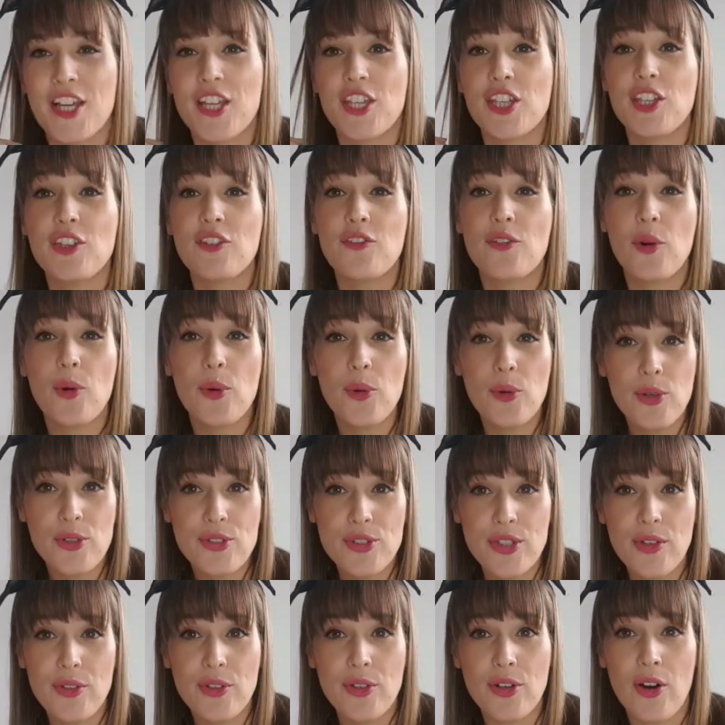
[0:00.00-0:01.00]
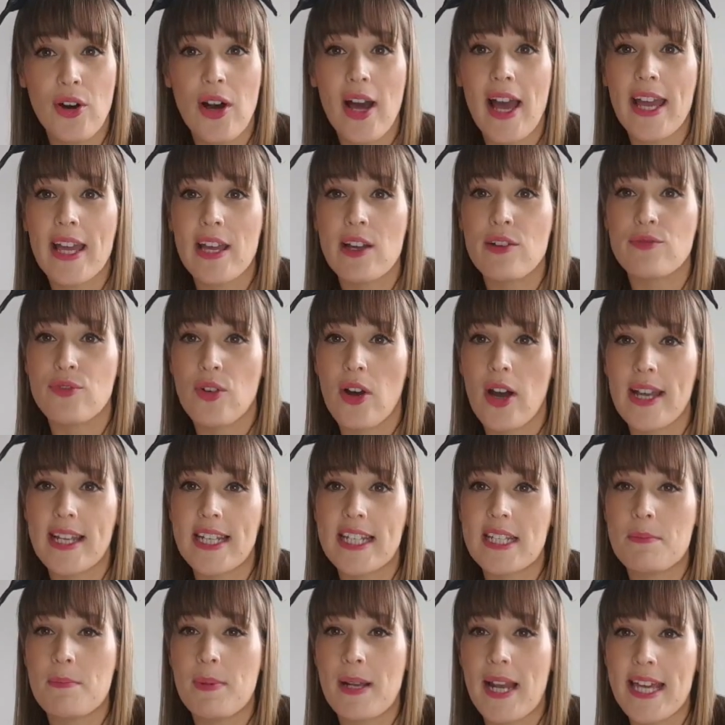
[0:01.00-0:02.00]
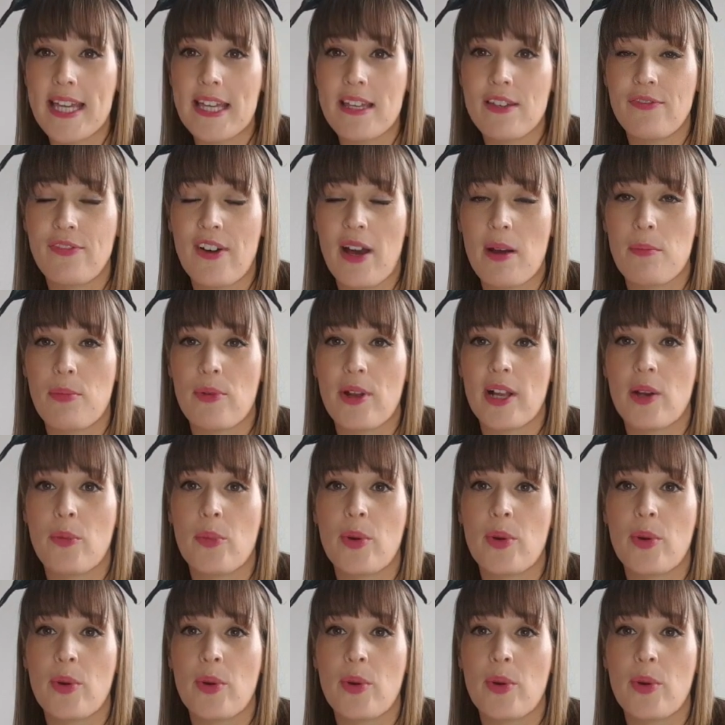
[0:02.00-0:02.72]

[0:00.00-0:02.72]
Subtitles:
You've also got a Riley Blake fabric,